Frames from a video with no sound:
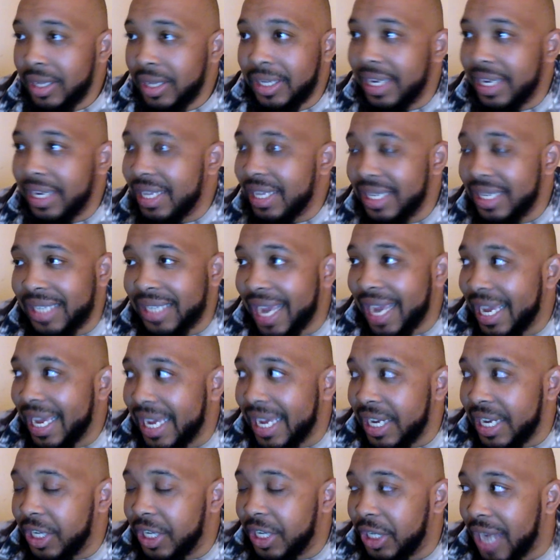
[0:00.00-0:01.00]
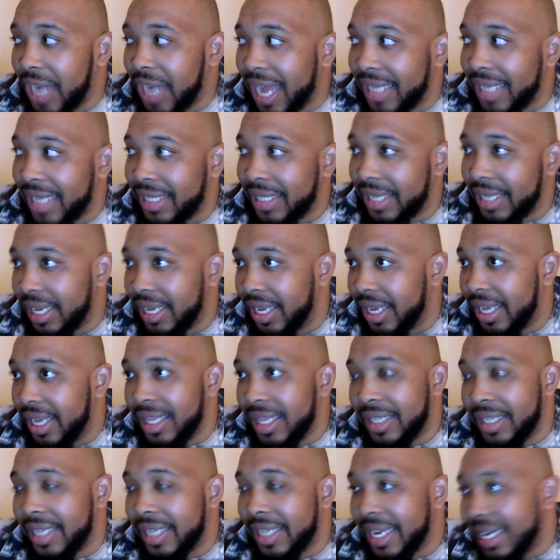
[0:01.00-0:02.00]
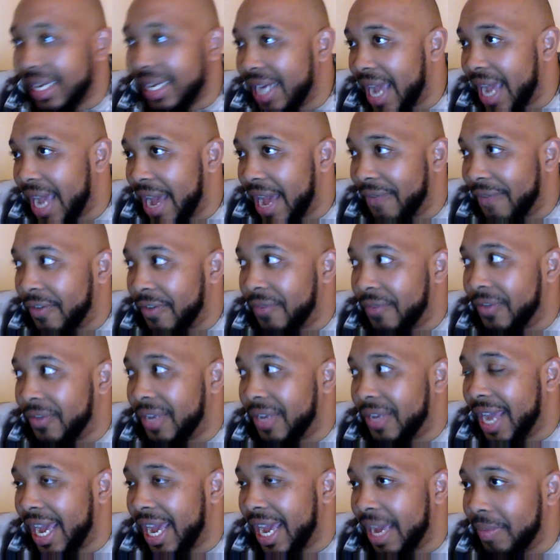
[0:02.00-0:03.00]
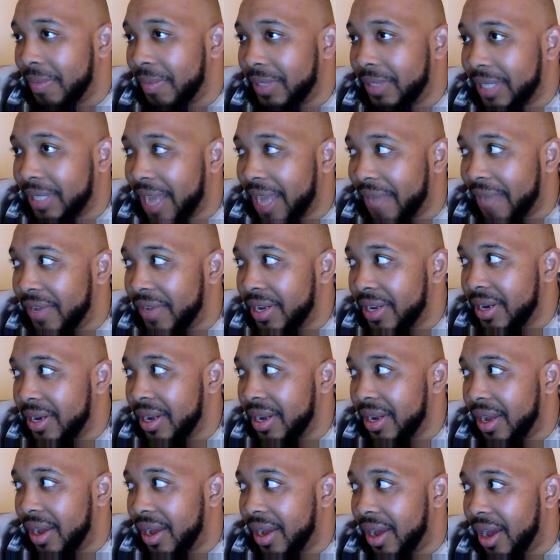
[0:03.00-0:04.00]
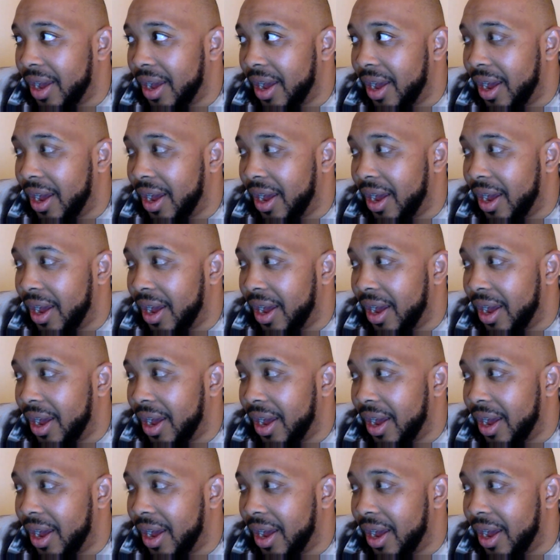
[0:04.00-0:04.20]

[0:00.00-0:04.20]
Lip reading: didn't take any shots in the second half of Game 7